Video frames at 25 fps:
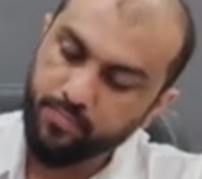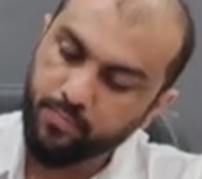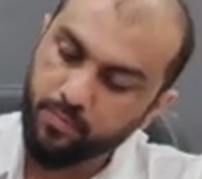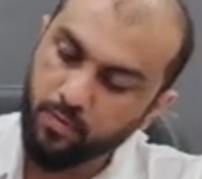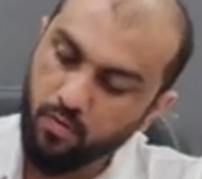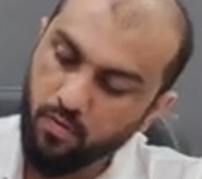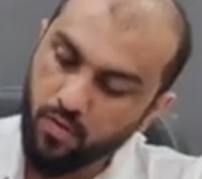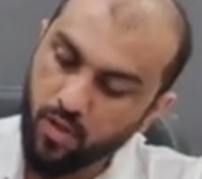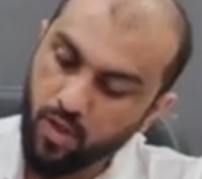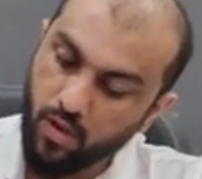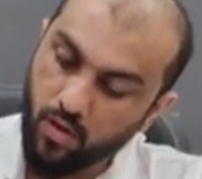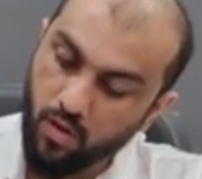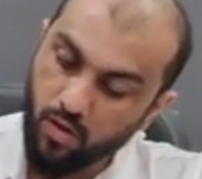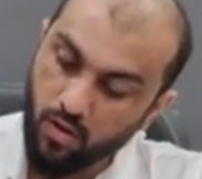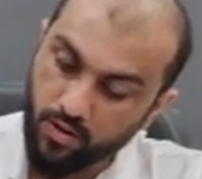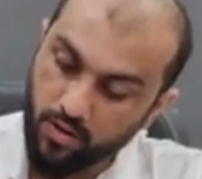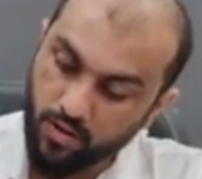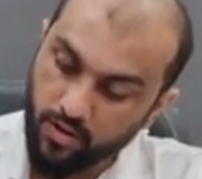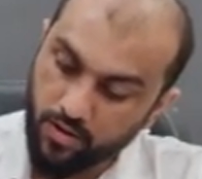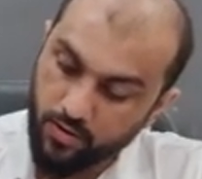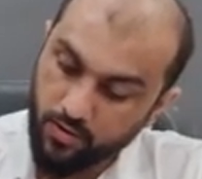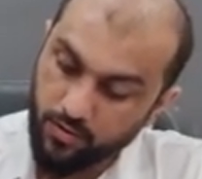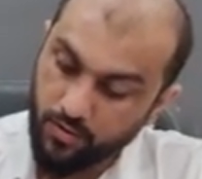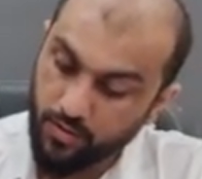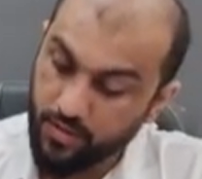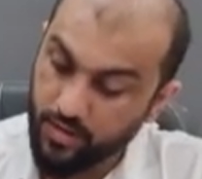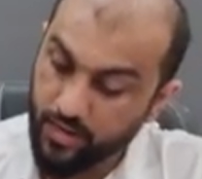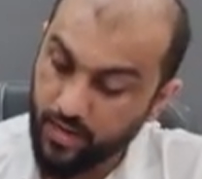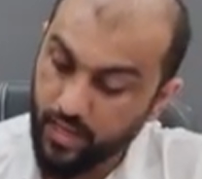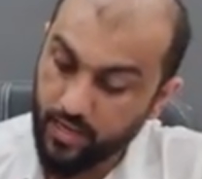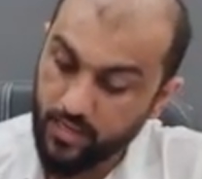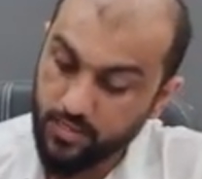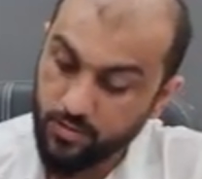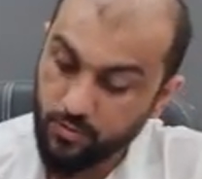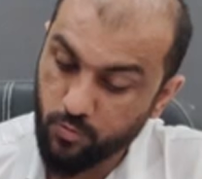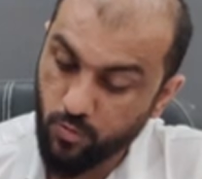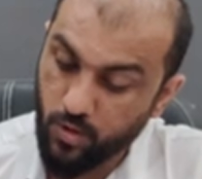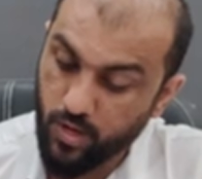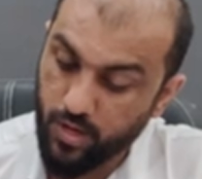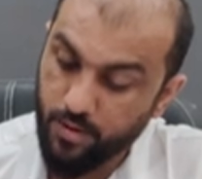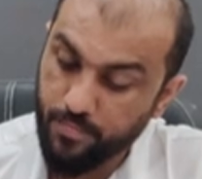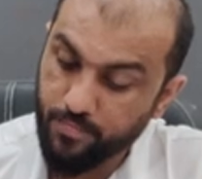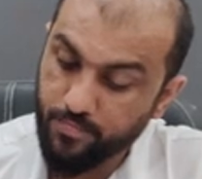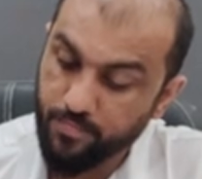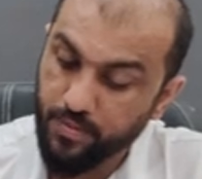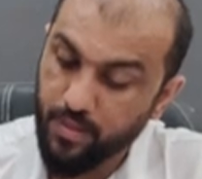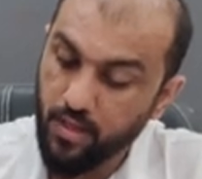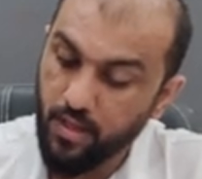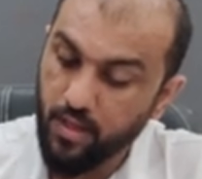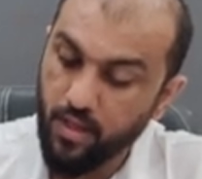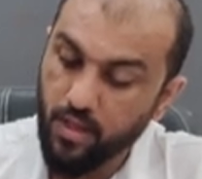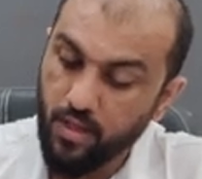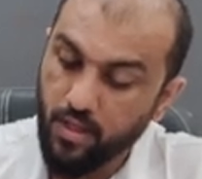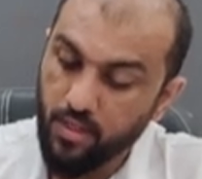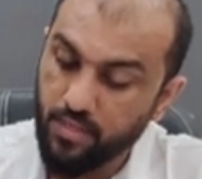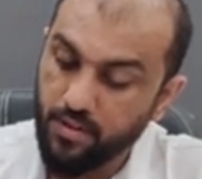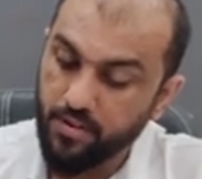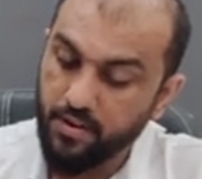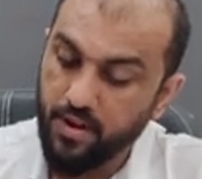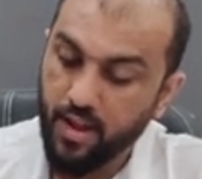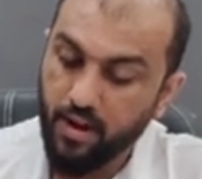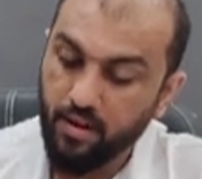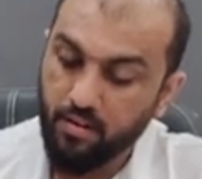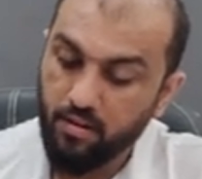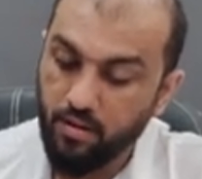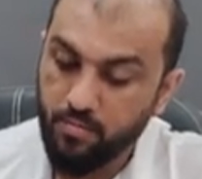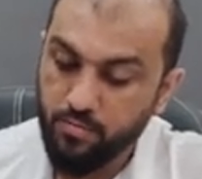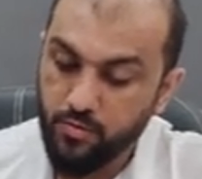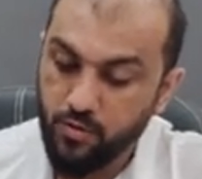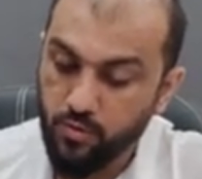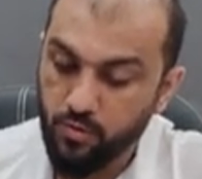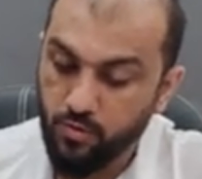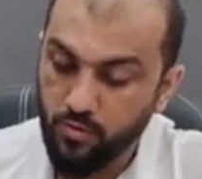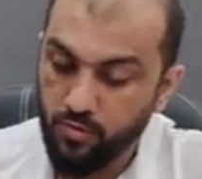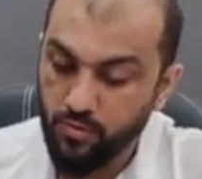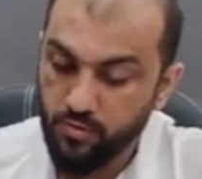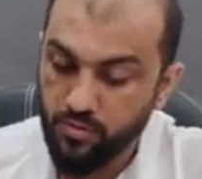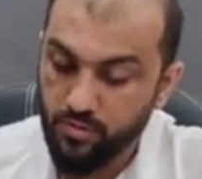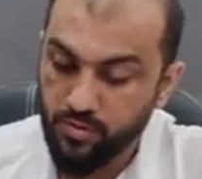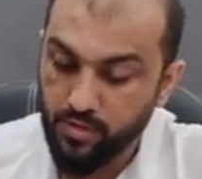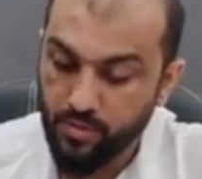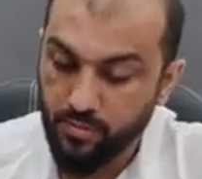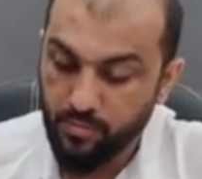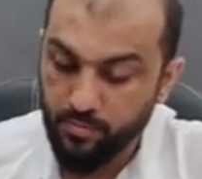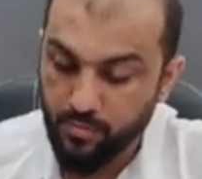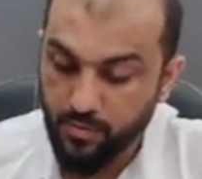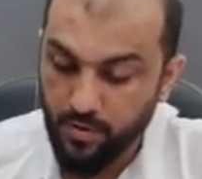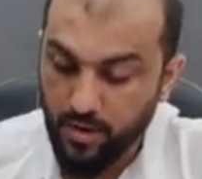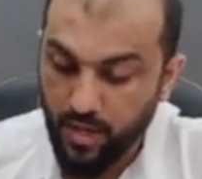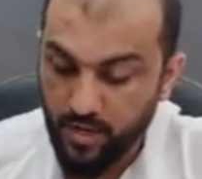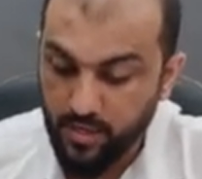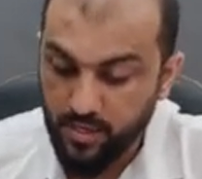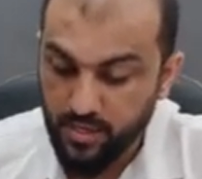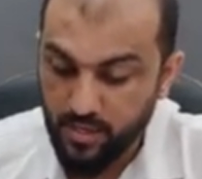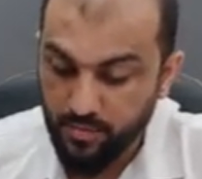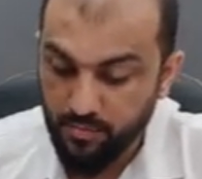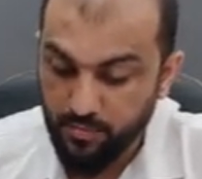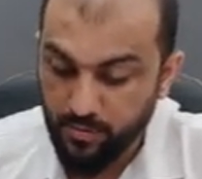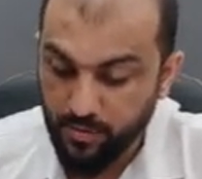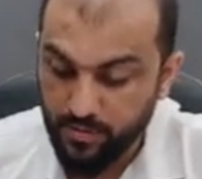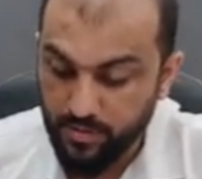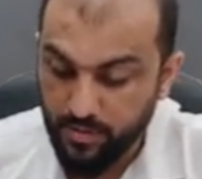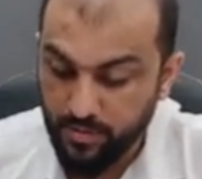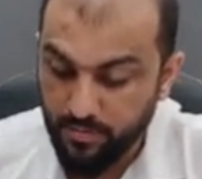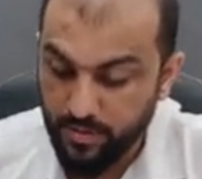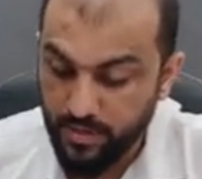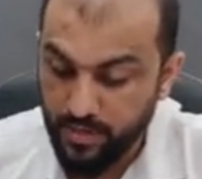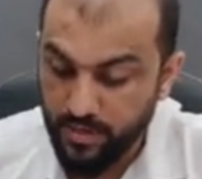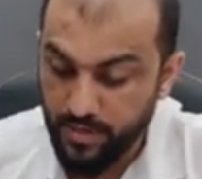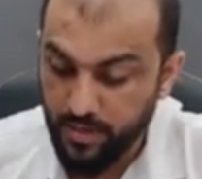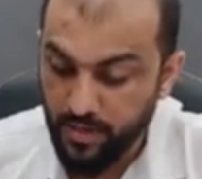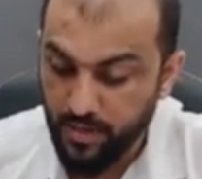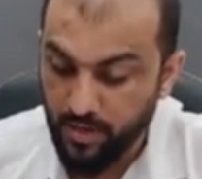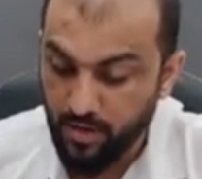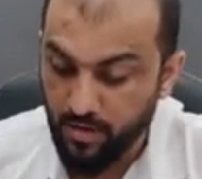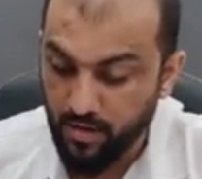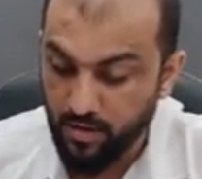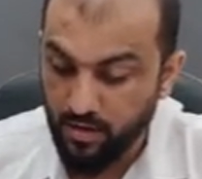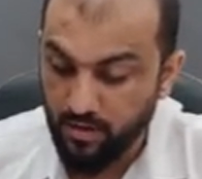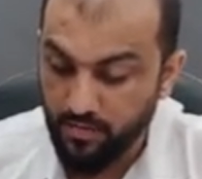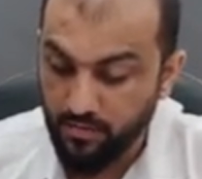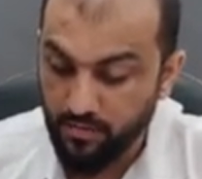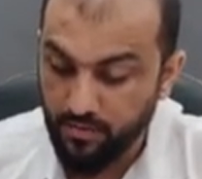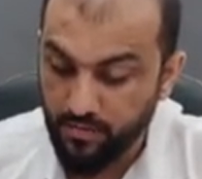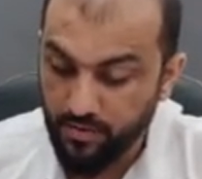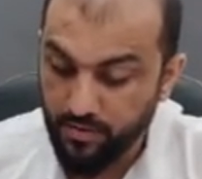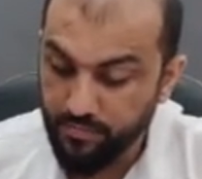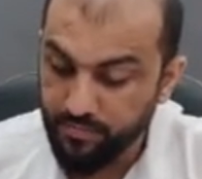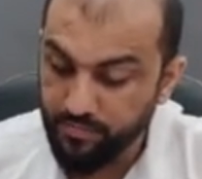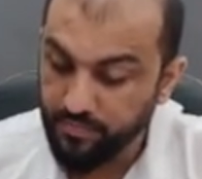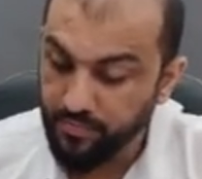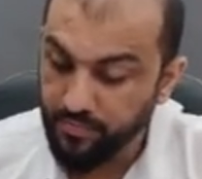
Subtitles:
Moving on to the next one, the diagram shows production possibility curve.